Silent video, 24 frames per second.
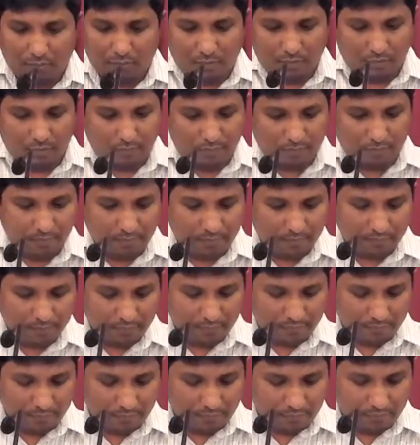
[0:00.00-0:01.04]

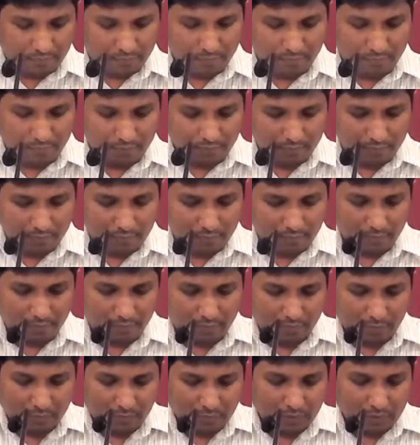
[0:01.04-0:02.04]
(silence)